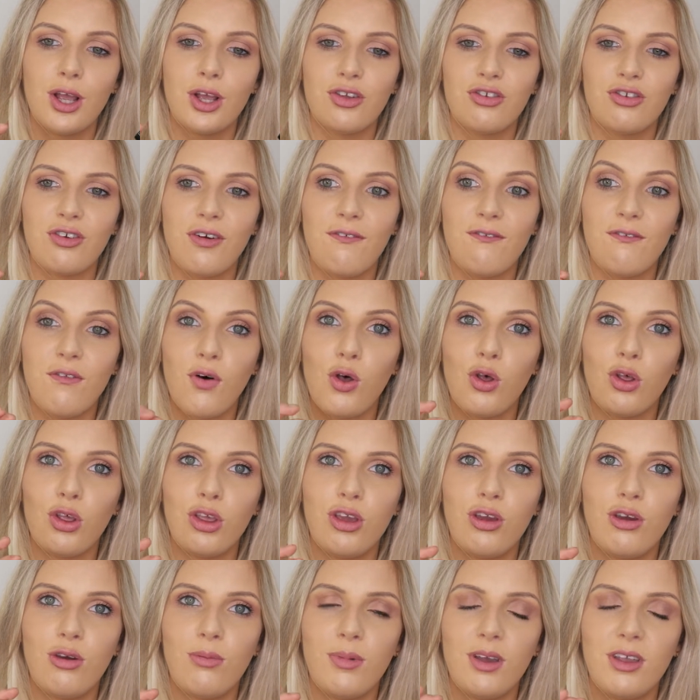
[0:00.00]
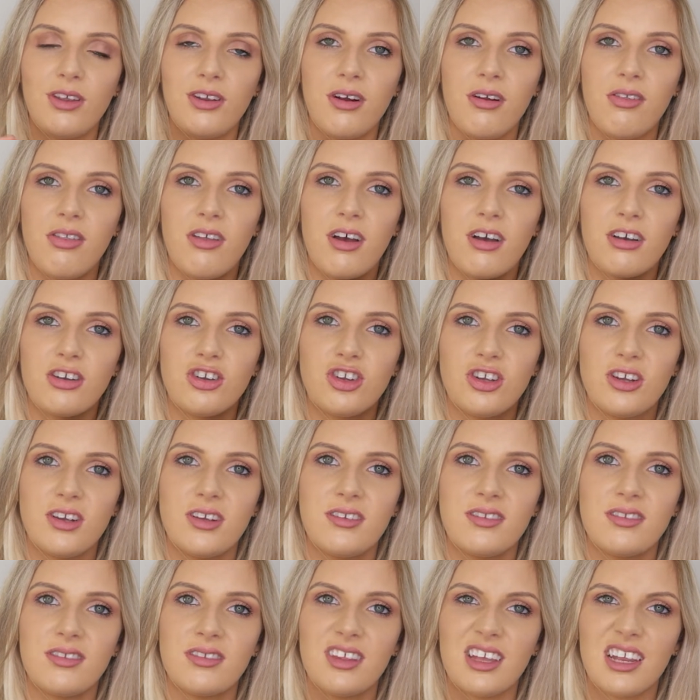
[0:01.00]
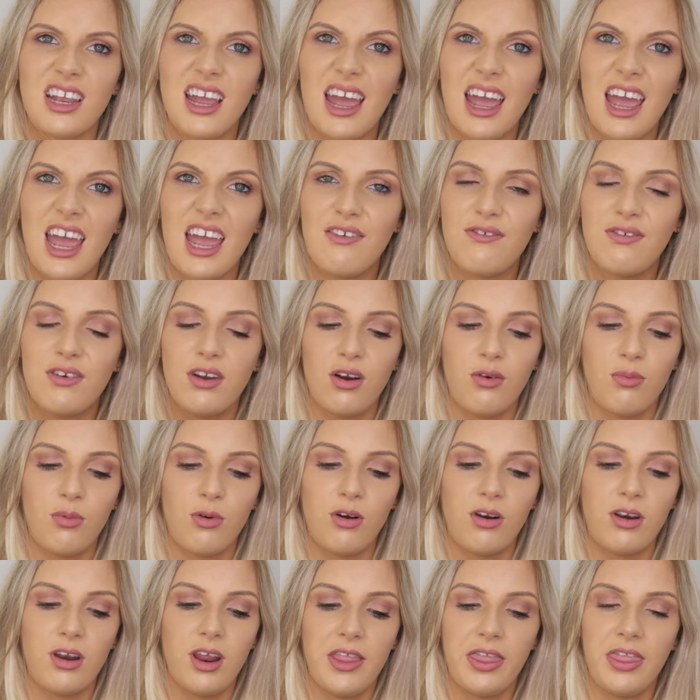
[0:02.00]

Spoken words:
sort of volume in your lashes, like a heavier one,